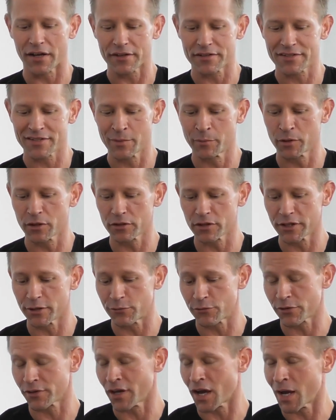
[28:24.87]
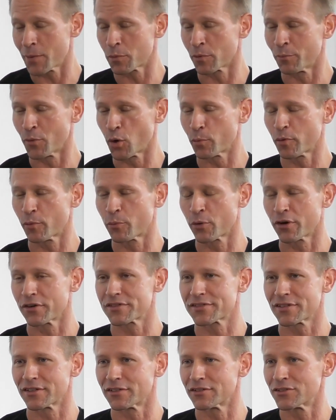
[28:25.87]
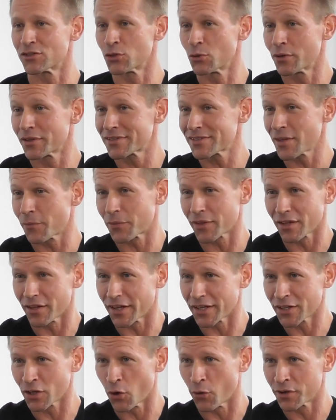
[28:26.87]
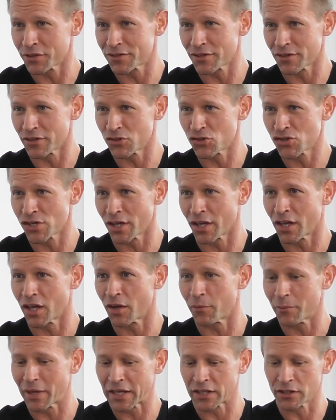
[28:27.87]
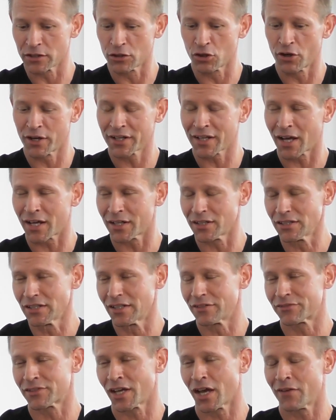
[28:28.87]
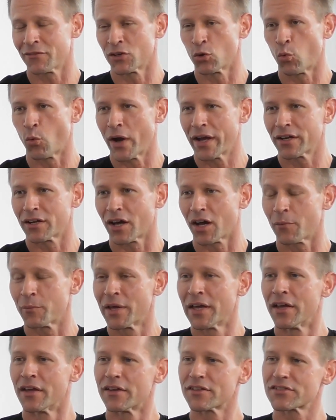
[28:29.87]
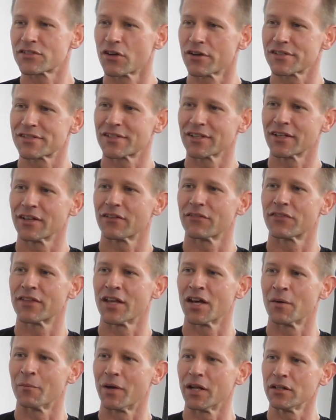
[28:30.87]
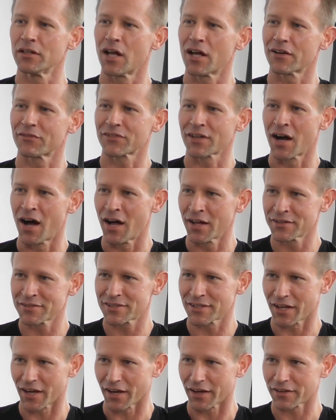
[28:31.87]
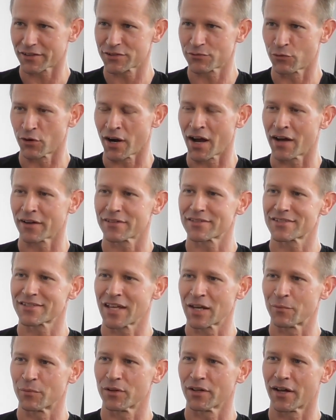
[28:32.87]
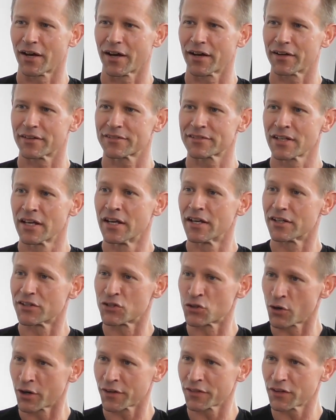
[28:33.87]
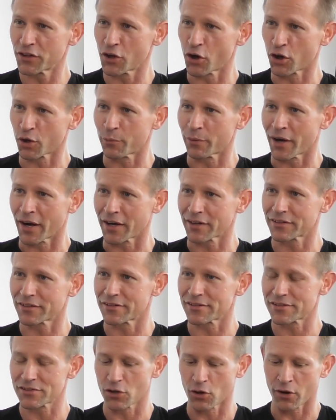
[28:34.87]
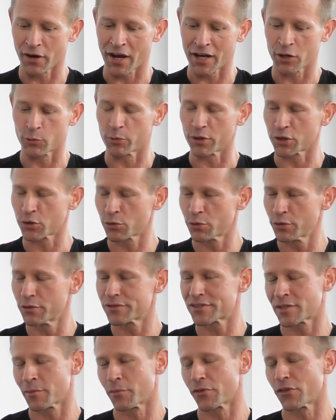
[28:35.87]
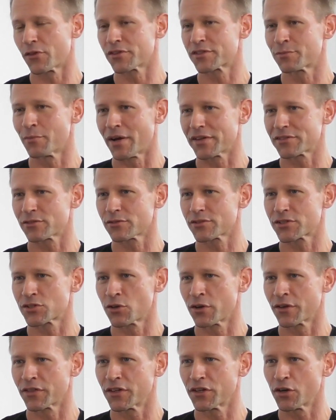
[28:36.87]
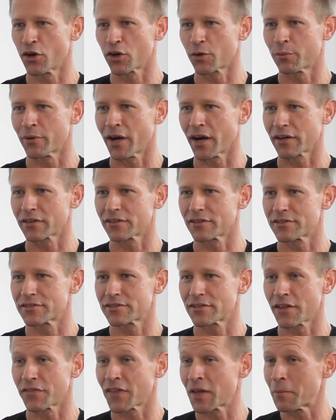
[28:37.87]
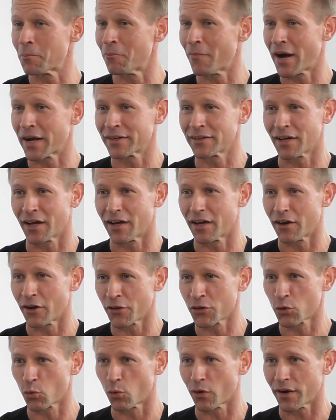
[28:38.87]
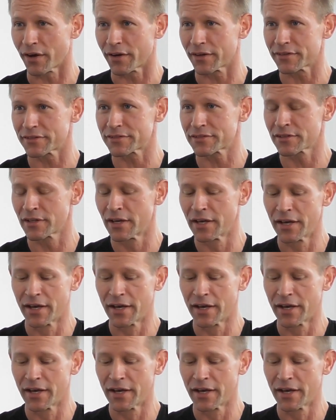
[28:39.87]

Similarly, for the hypermobile person, doing something like going to the gym and learning how to lift a heavy weight up starts to give them a lot of context for how to stabilize during the yoga practice, or how to recruit some of those muscles during the yoga practice that they might not otherwise.